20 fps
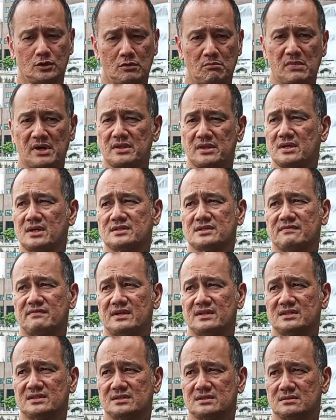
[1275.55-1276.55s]
your mother has
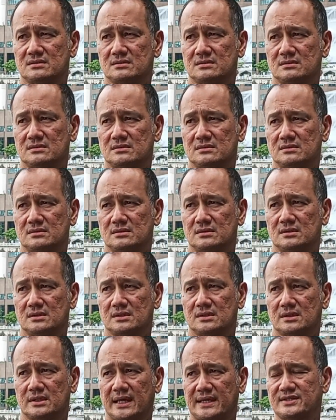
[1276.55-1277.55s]
advanced
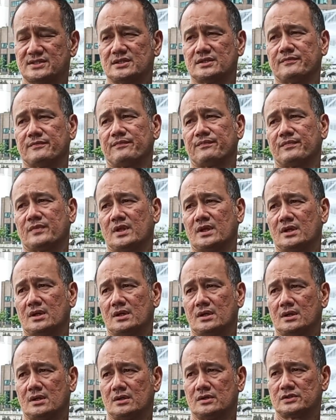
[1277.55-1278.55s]
cancer,
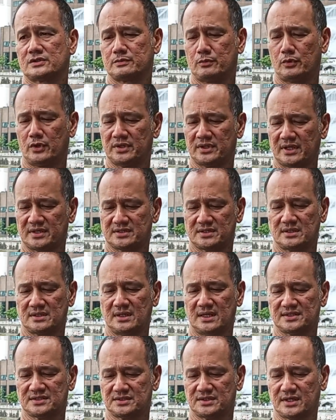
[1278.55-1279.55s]
small intestine,
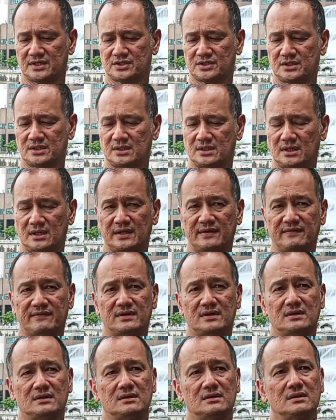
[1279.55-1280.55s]
large intestine,
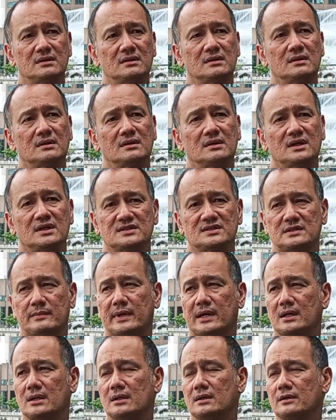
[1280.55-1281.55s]
liver, and
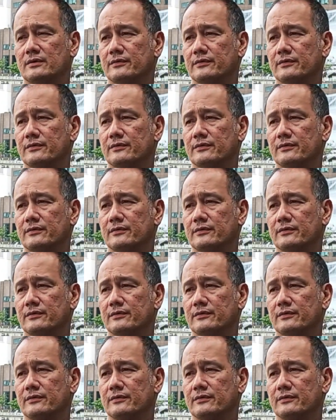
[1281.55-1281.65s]
stomach,